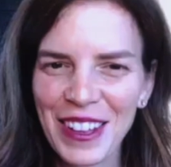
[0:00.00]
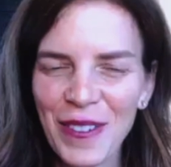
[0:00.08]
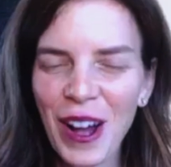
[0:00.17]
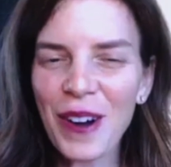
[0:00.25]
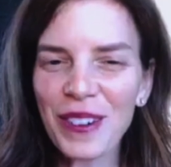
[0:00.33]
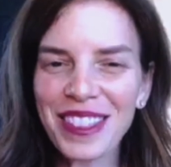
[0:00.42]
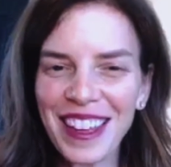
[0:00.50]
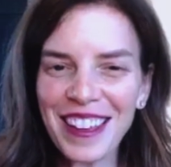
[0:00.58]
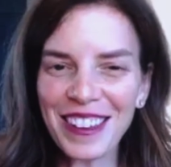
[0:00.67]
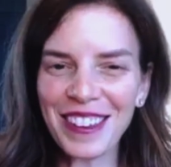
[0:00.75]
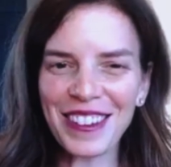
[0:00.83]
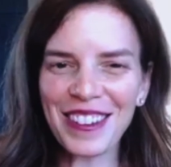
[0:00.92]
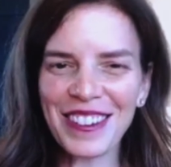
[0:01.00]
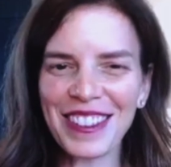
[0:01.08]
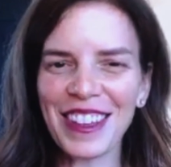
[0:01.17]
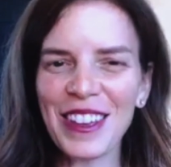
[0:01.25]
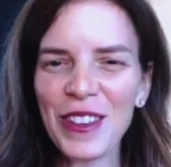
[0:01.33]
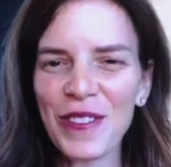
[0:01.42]
Wow. Well, thank you.
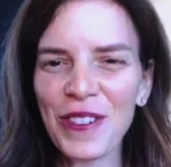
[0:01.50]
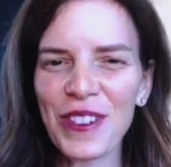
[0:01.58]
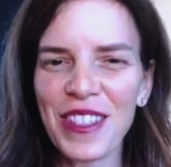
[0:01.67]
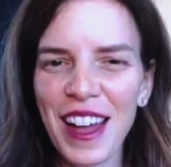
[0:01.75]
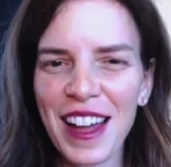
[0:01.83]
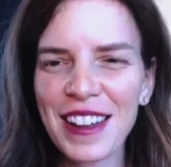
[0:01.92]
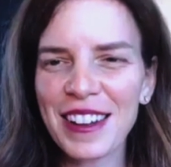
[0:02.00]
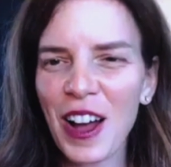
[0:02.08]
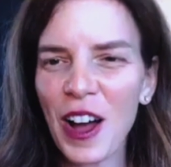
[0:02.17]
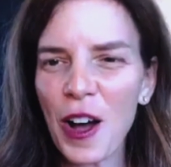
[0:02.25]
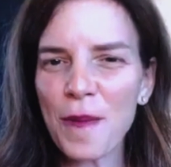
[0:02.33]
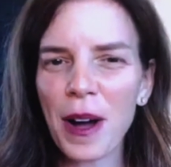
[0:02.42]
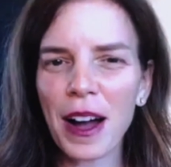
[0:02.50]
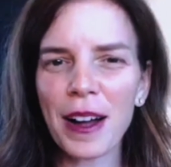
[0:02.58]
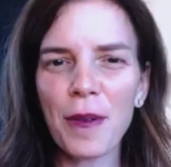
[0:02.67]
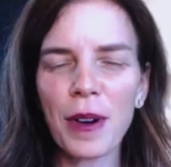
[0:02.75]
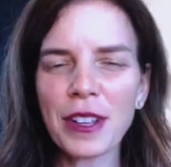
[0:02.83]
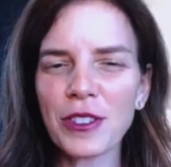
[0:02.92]
Thank you for that. I
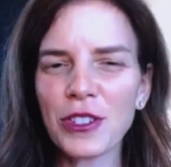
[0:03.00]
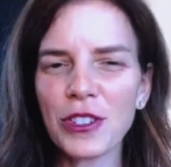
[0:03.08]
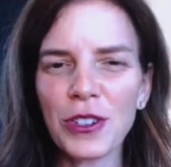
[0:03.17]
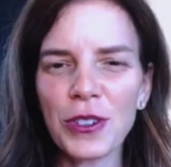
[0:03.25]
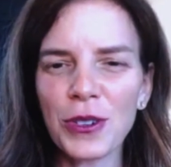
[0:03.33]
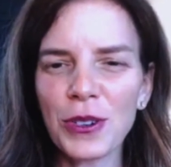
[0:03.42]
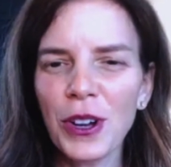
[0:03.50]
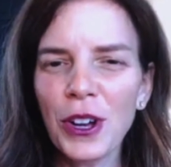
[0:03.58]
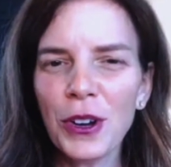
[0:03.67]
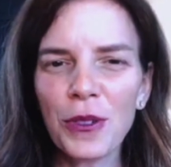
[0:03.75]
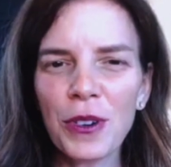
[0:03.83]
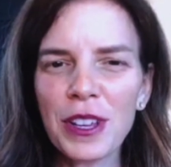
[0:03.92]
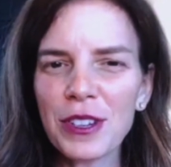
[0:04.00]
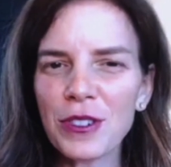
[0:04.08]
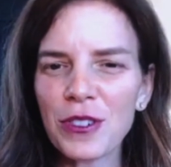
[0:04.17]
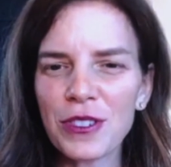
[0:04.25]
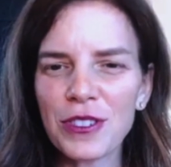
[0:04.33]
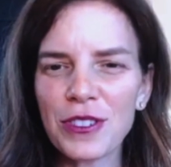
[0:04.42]
want to
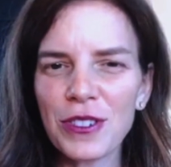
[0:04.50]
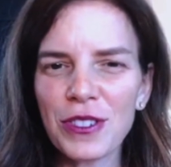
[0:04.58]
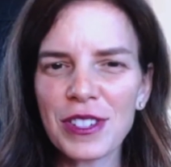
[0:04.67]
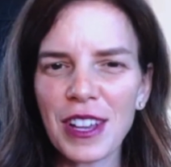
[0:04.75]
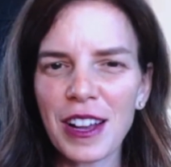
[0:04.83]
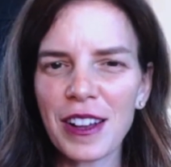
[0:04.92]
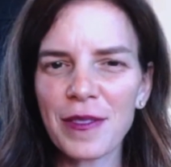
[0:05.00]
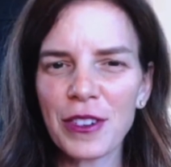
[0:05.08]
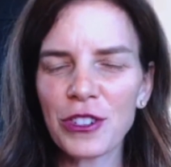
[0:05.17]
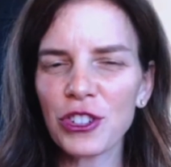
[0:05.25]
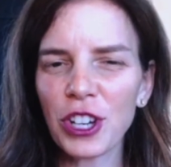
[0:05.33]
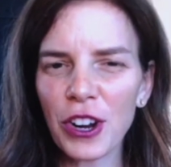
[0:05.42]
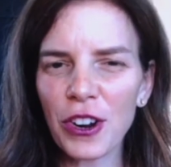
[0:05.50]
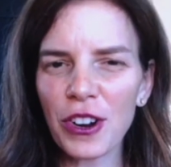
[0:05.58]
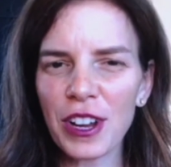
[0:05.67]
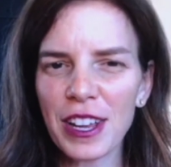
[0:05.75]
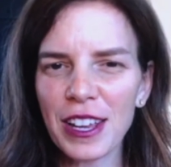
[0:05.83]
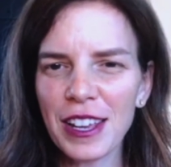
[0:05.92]
reintroduce
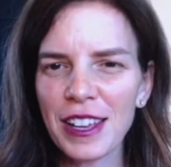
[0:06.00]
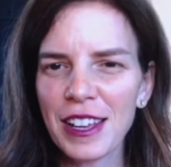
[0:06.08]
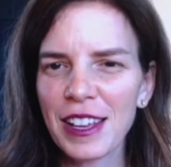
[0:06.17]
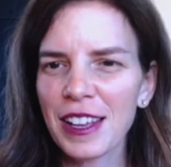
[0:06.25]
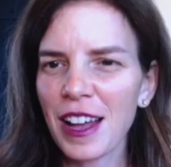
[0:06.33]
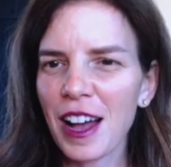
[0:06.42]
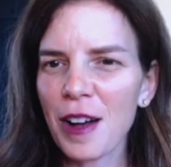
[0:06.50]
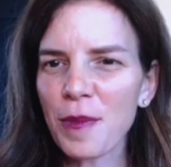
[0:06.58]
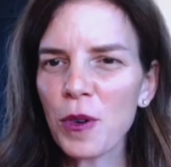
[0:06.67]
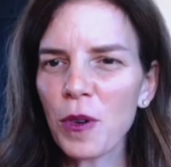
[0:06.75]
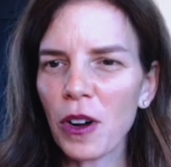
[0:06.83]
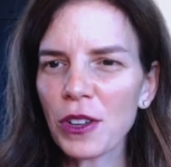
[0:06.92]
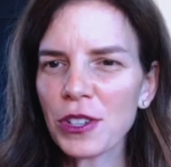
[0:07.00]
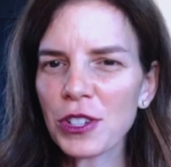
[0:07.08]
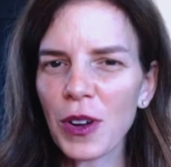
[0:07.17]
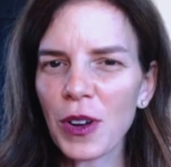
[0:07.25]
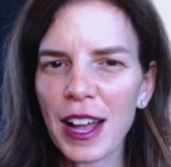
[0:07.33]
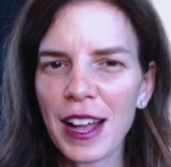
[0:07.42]
Cherie, who also
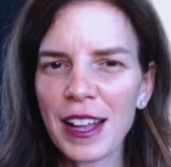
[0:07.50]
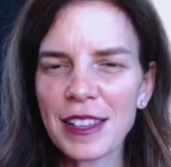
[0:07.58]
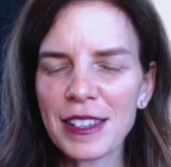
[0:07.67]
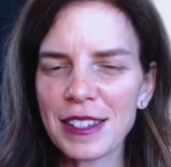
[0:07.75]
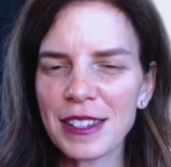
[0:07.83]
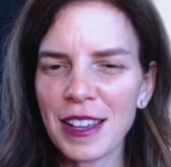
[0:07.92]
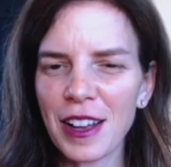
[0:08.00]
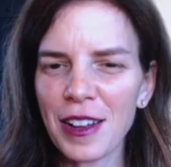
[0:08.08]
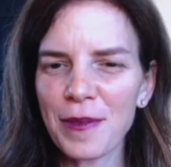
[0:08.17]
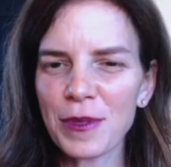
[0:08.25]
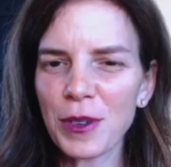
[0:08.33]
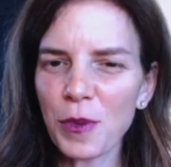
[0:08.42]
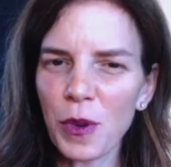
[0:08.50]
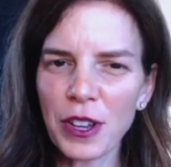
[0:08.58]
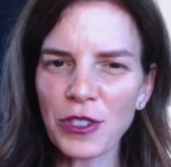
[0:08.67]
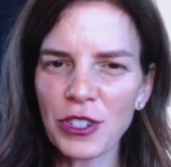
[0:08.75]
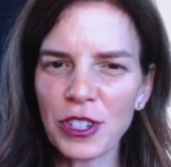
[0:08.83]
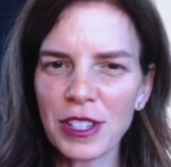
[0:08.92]
has some
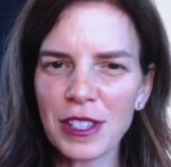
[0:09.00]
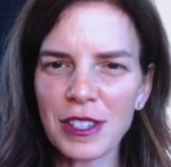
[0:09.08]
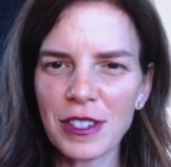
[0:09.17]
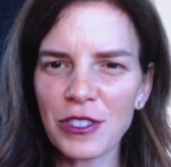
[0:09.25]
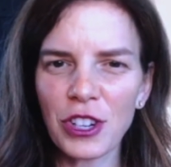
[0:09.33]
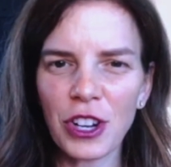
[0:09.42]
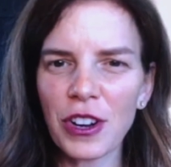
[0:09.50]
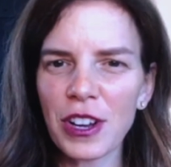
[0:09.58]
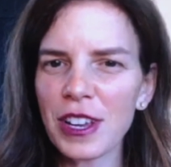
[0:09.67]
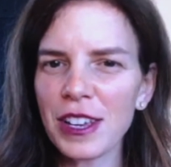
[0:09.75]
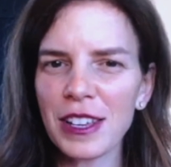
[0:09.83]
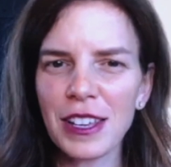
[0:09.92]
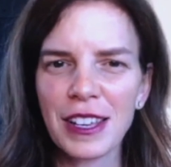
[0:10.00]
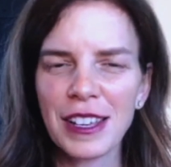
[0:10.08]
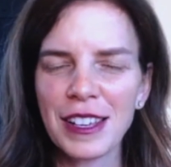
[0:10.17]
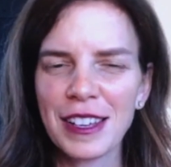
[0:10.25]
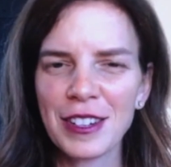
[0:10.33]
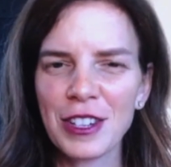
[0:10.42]
questions. Cherie,
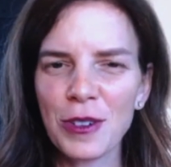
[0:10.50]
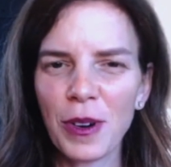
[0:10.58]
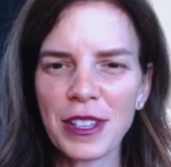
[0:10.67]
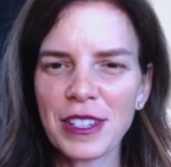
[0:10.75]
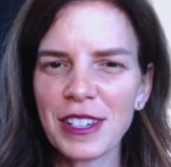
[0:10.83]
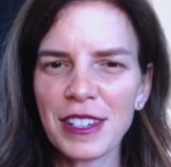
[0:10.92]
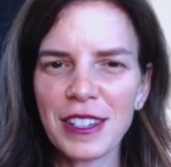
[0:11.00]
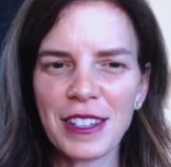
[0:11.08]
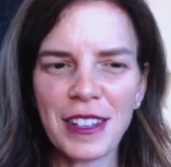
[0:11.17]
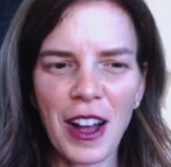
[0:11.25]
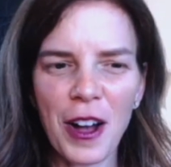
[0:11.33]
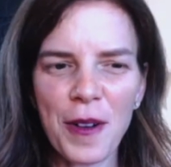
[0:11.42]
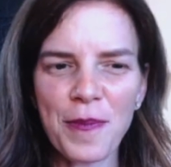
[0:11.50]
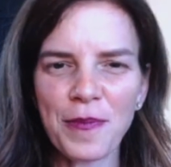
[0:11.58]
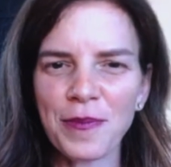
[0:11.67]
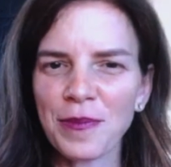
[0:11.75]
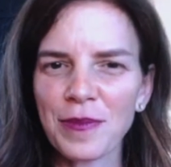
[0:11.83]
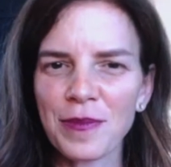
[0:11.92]
do you want to
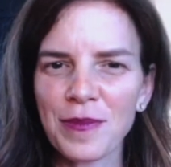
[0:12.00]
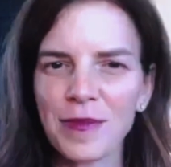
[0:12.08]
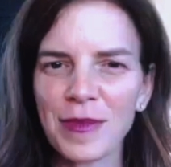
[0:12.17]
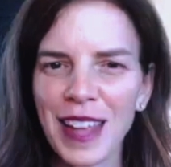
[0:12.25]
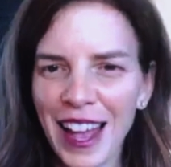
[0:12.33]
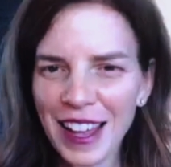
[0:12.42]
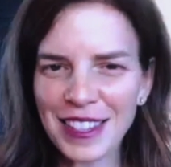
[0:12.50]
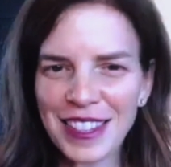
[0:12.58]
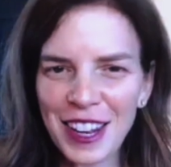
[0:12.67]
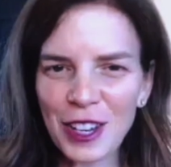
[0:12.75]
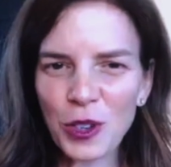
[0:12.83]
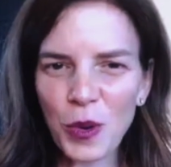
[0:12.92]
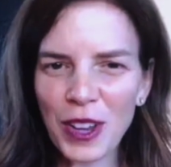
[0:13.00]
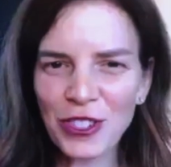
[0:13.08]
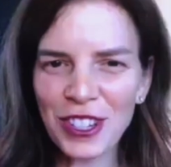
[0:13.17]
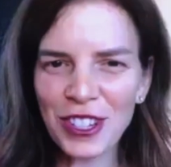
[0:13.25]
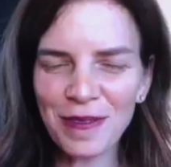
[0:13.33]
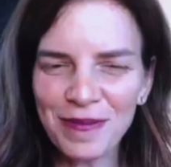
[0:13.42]
ask the next question?